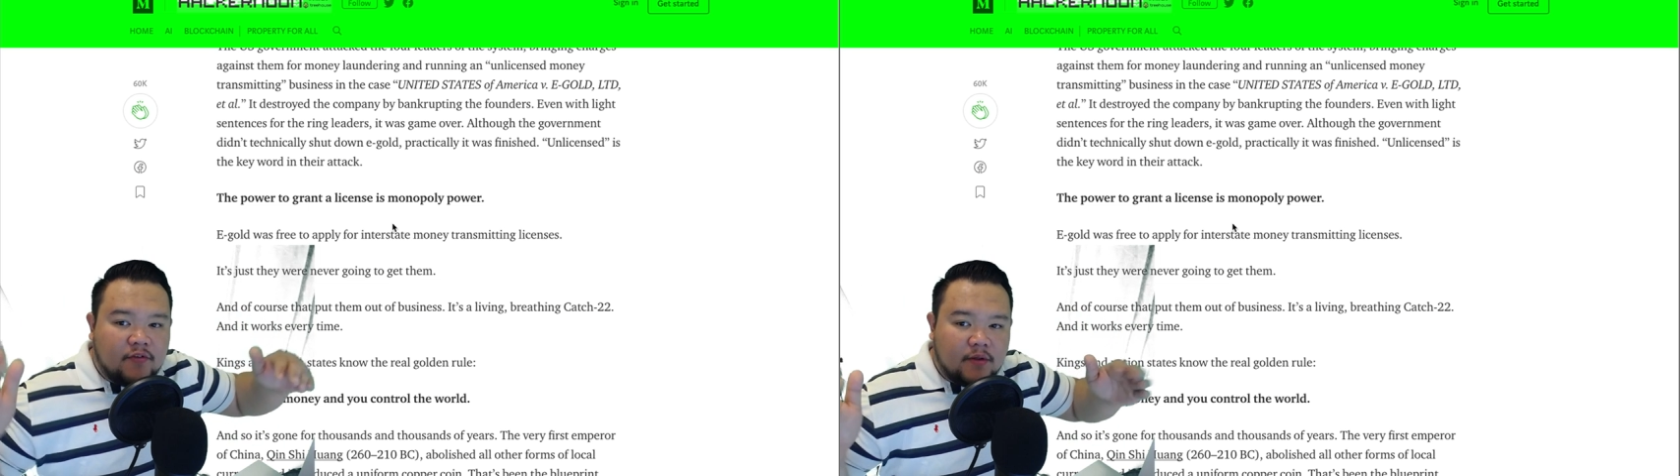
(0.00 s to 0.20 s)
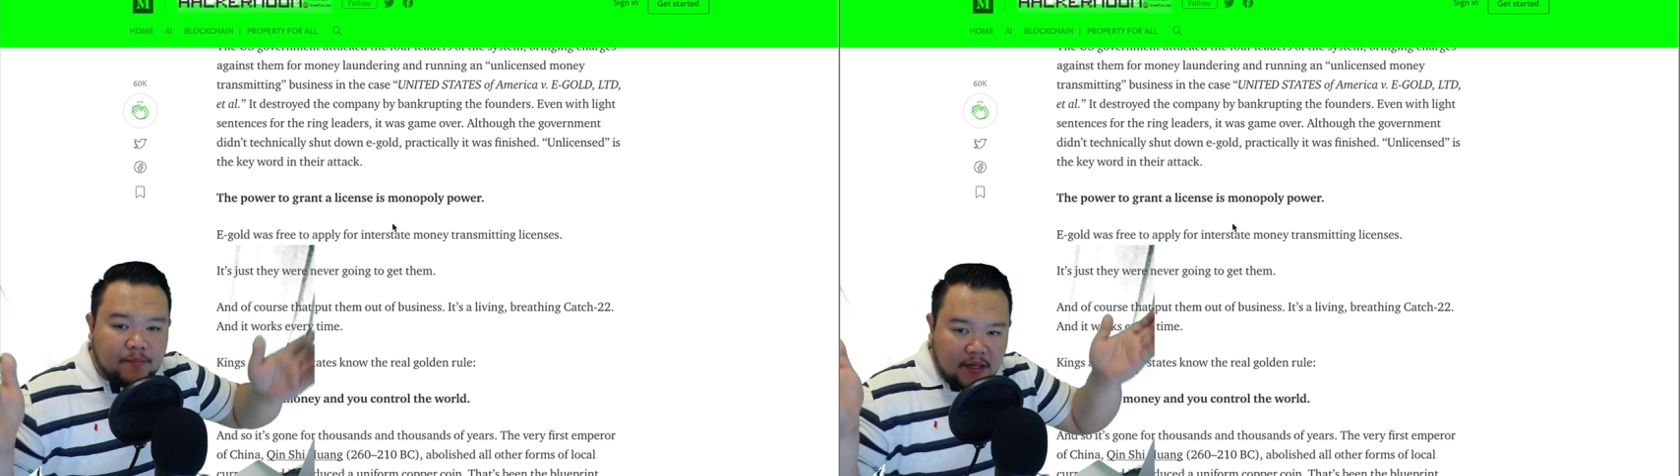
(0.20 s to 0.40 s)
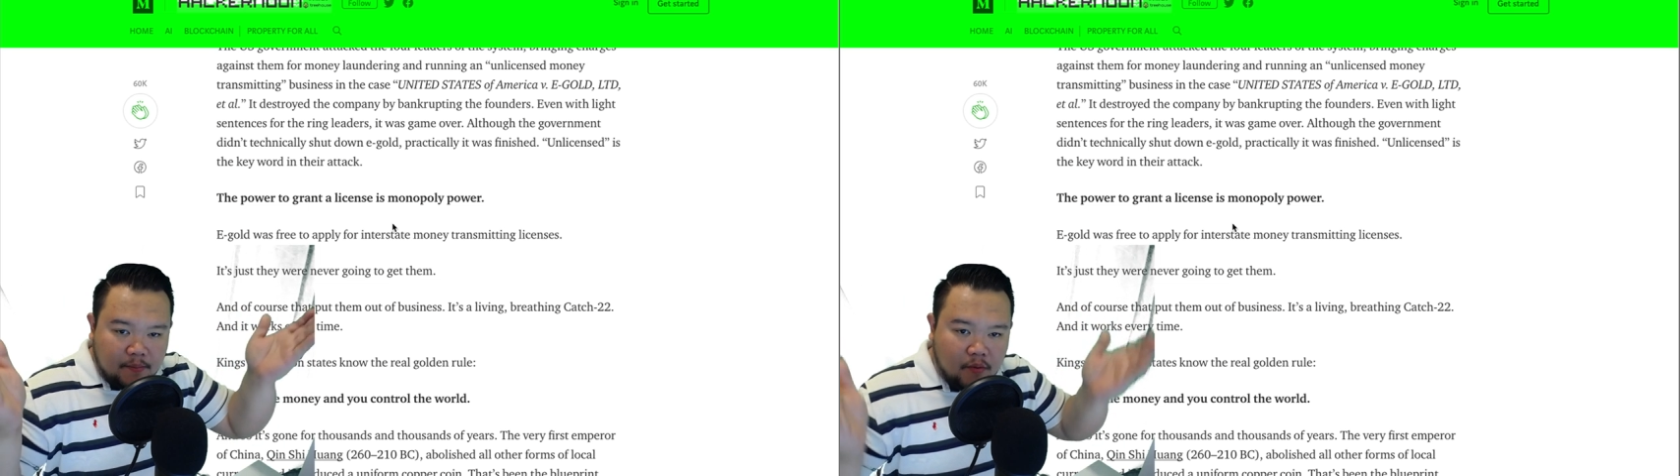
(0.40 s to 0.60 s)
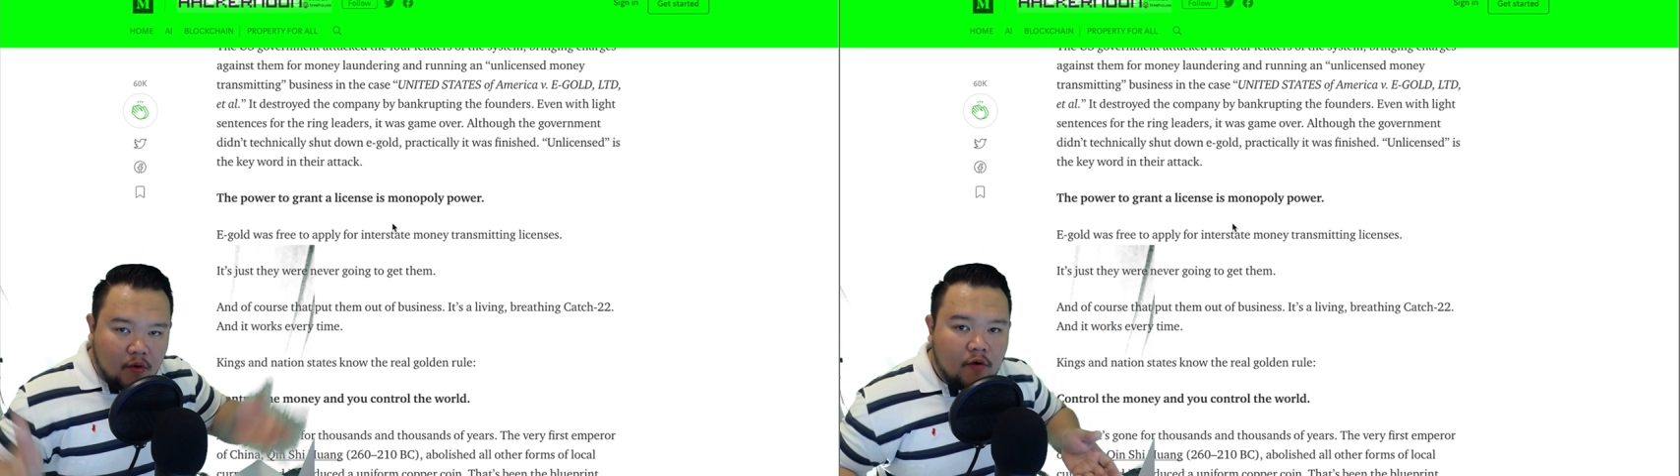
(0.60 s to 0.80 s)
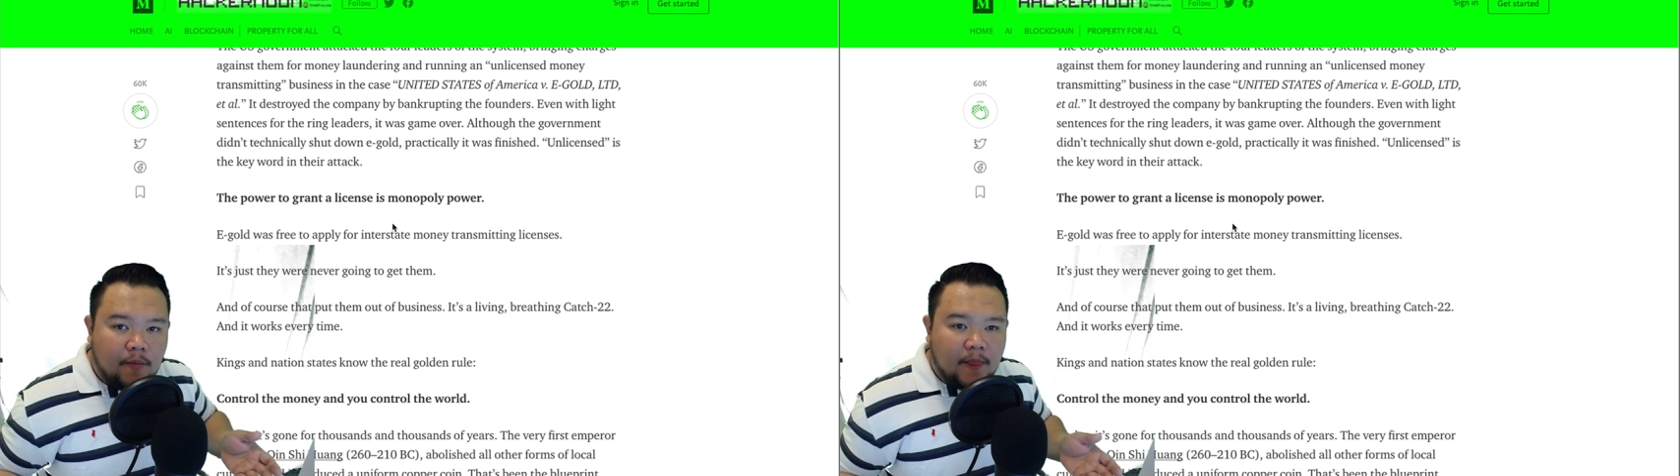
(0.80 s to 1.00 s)
comes from the
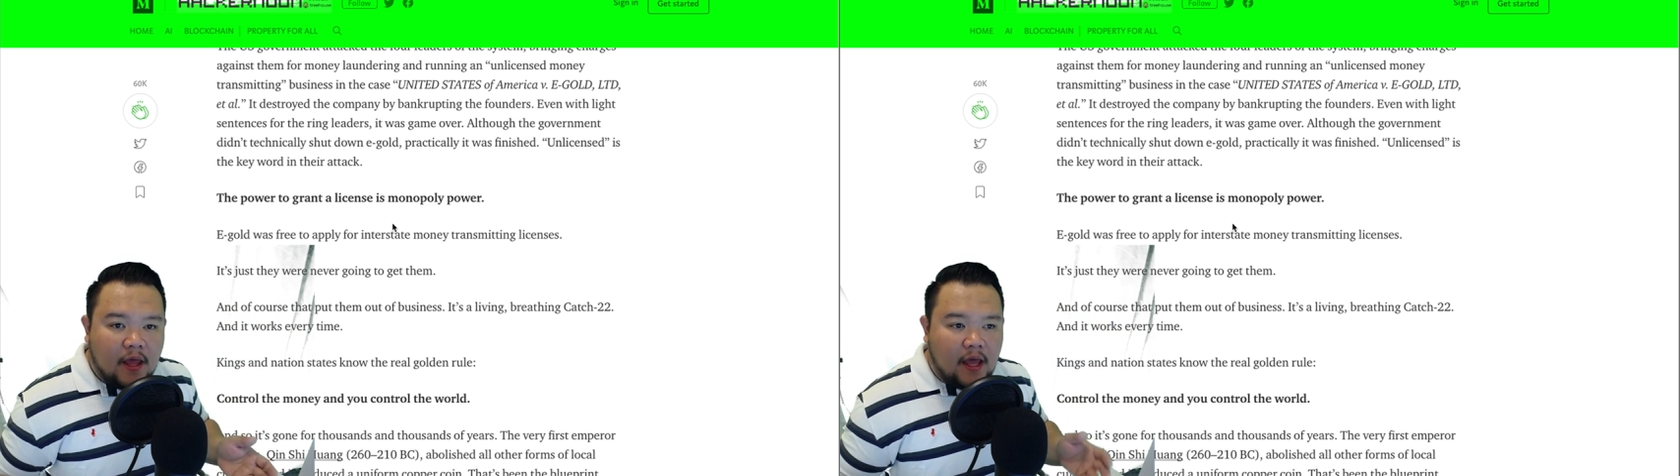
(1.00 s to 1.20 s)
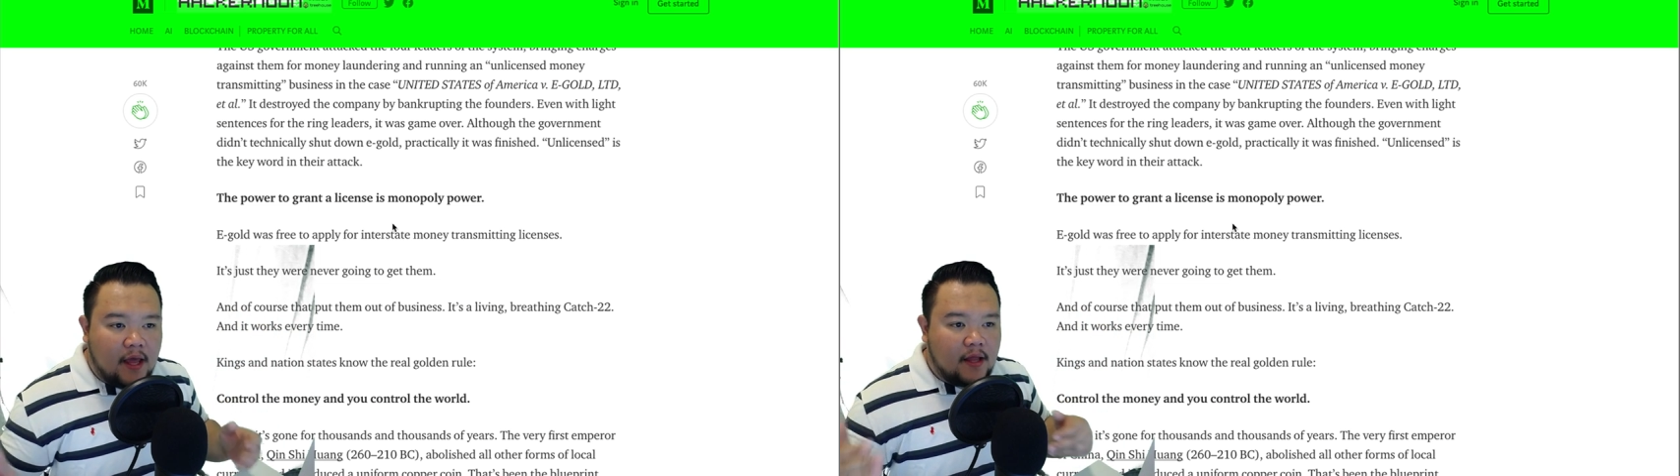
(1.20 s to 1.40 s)
people,